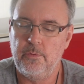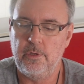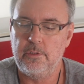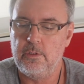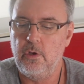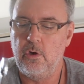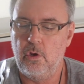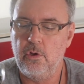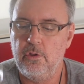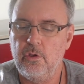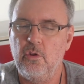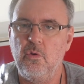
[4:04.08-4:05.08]
when it's not
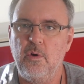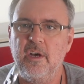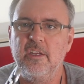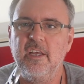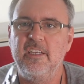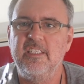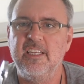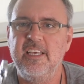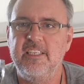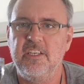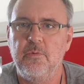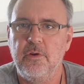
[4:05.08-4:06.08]
on the lure. It's
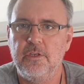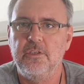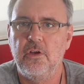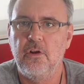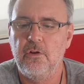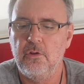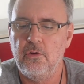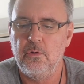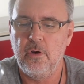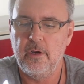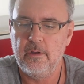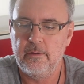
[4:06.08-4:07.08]
easier when it's not on the
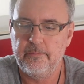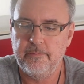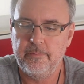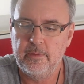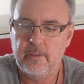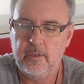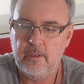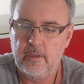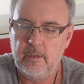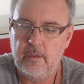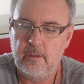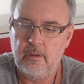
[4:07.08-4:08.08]
lure.
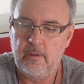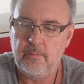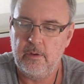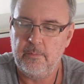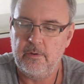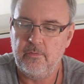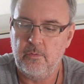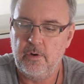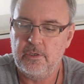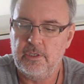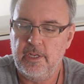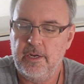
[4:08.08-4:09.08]
I'm in a bit of a
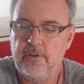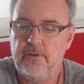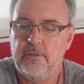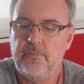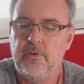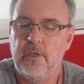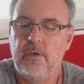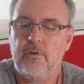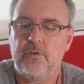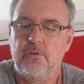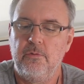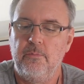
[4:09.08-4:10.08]
rush today to do this video. I
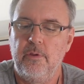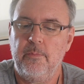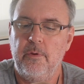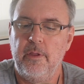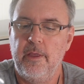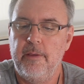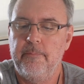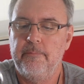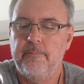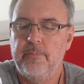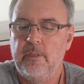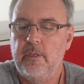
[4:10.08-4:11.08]
shouldn't be, but I am.
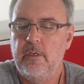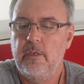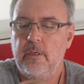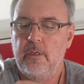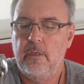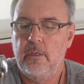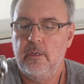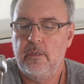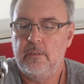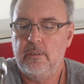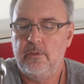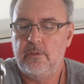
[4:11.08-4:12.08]

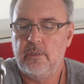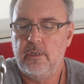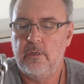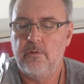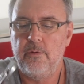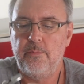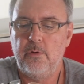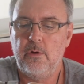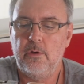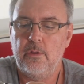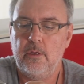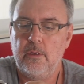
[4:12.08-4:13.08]
So you're just going to crimp it
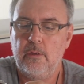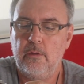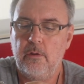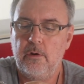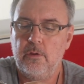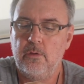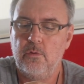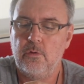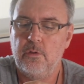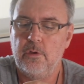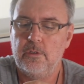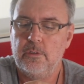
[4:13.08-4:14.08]
onto the
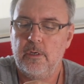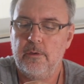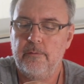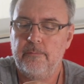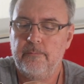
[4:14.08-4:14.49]
hook like so.